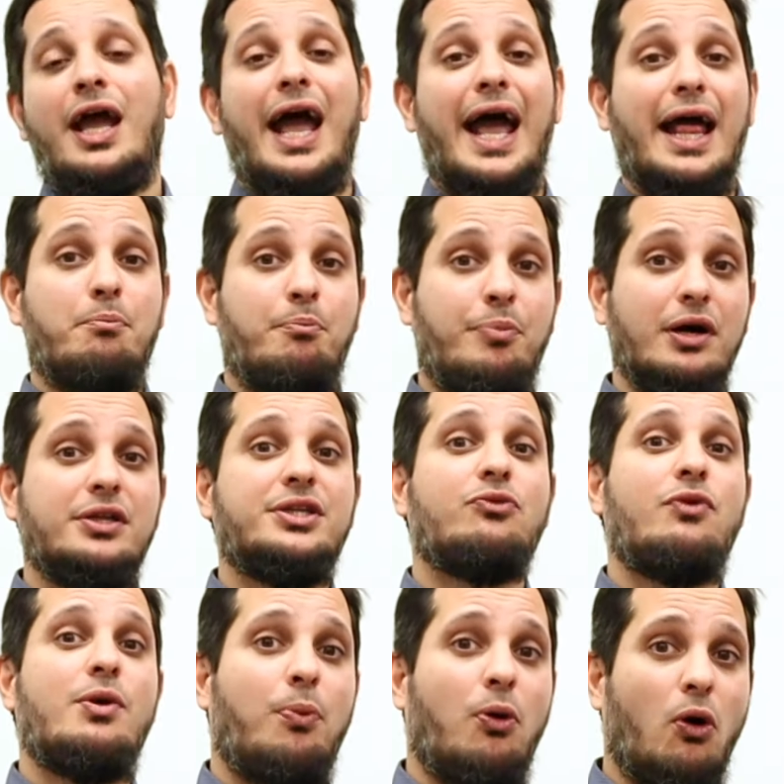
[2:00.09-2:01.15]
And building
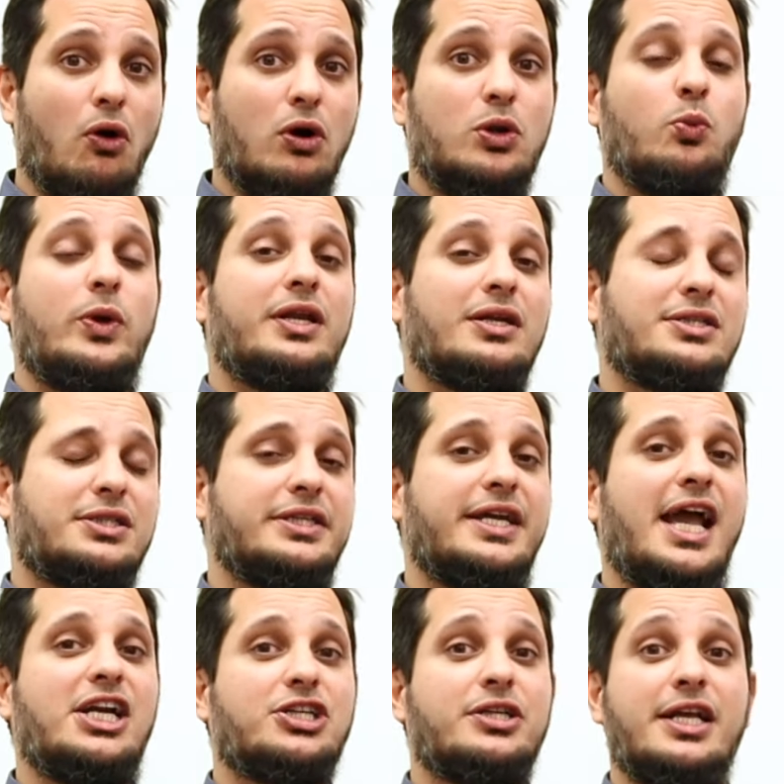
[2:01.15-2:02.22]
rapport with the listing
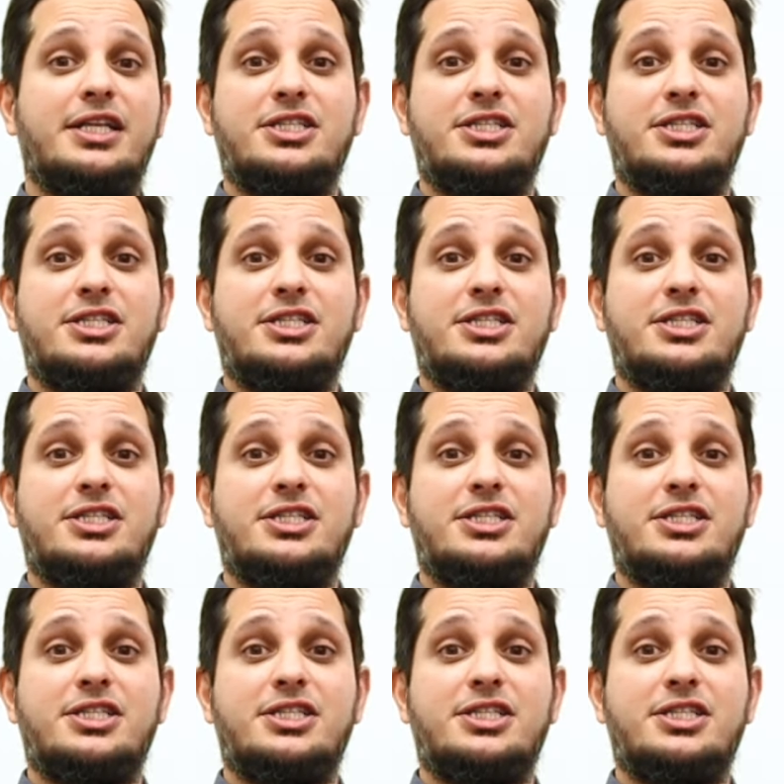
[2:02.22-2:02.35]
agent, it